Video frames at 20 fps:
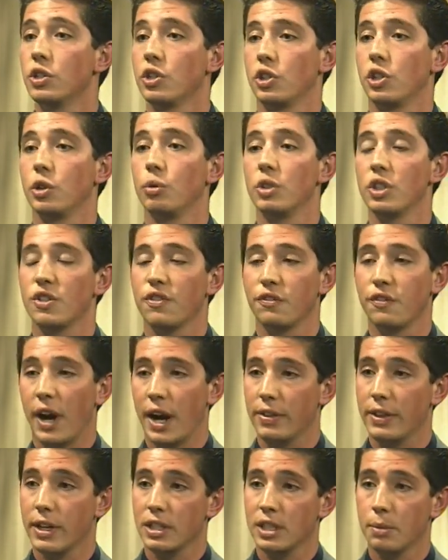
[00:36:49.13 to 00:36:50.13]
students
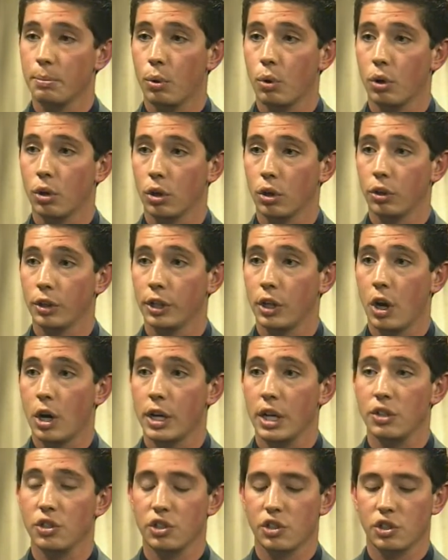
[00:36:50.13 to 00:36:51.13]
find that support early
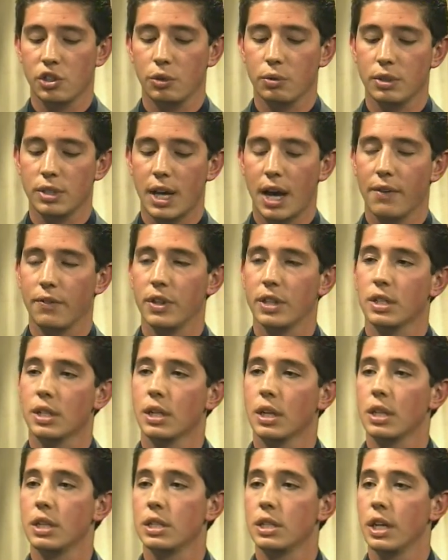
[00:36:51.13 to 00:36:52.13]
on, and students have this
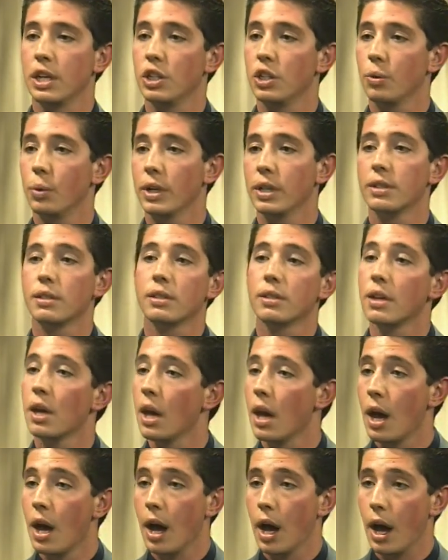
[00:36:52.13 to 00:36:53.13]
continuous,
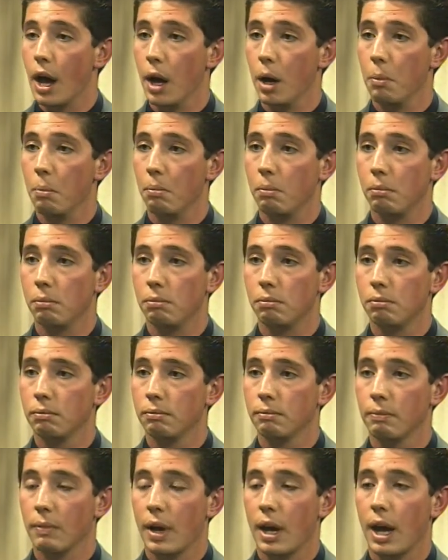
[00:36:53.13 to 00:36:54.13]
um,
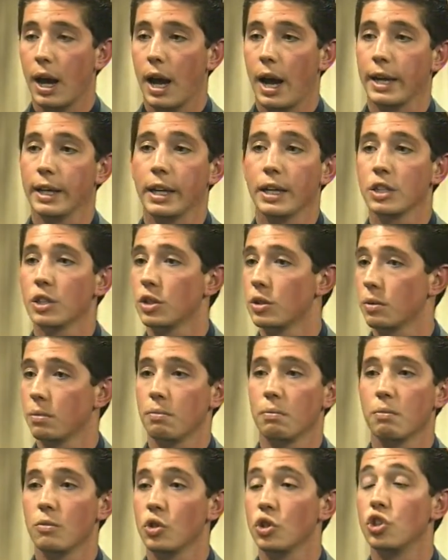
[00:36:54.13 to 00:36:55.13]
I guess,
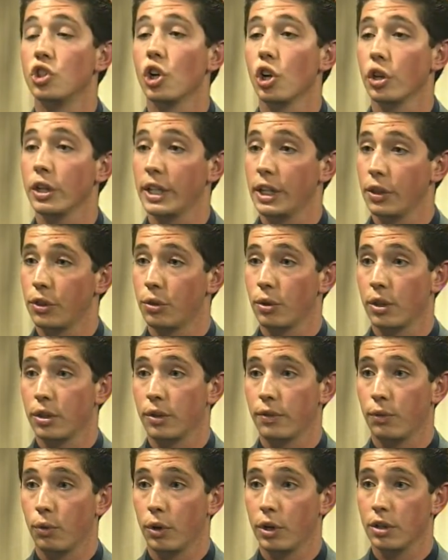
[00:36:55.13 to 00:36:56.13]
journey throughout
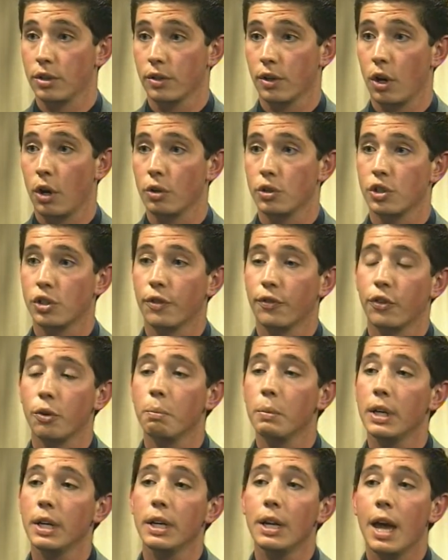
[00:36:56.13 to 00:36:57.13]
their four years of college. So for
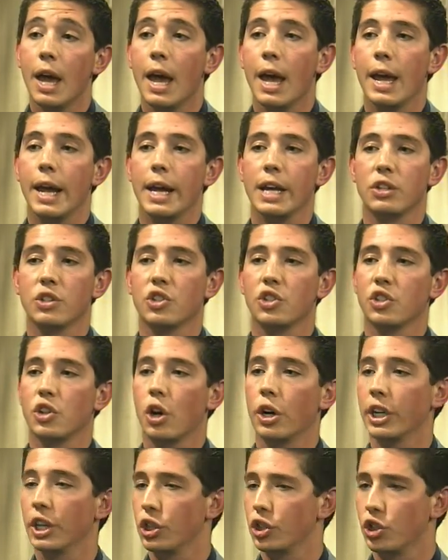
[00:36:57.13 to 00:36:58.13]
me, it's
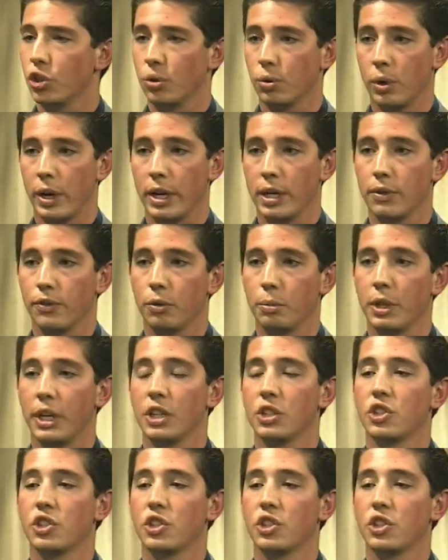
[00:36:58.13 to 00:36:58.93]
starting a trend. For me, hmm.